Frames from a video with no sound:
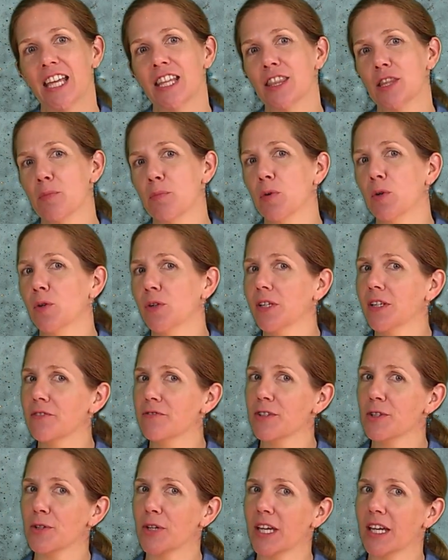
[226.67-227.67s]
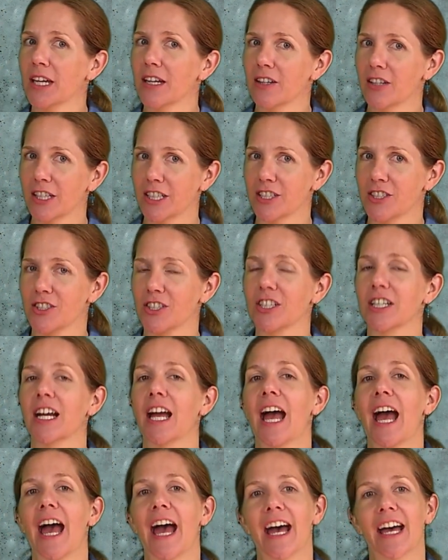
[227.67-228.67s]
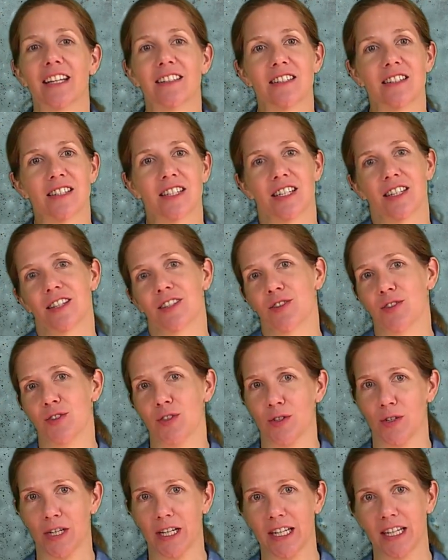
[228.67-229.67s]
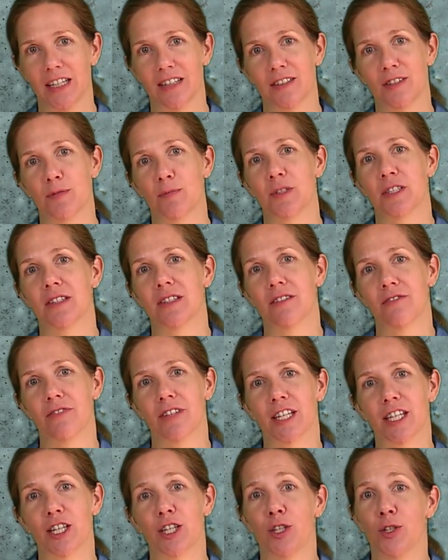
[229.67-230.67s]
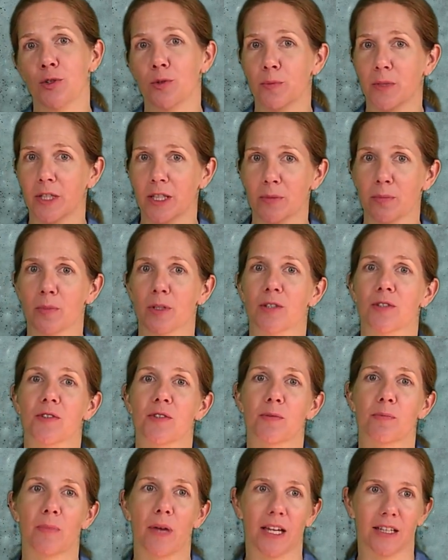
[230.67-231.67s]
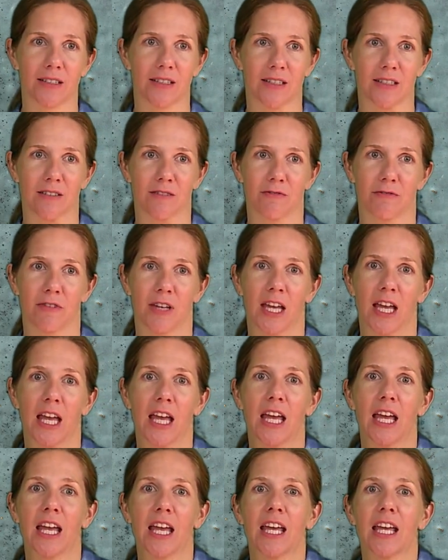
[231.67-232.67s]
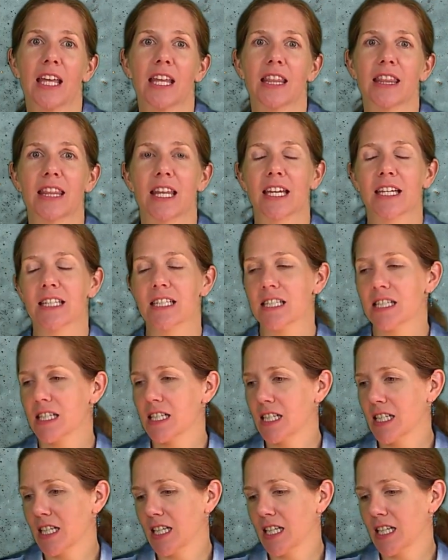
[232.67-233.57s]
The point of view character adds to the story a specific human perspective that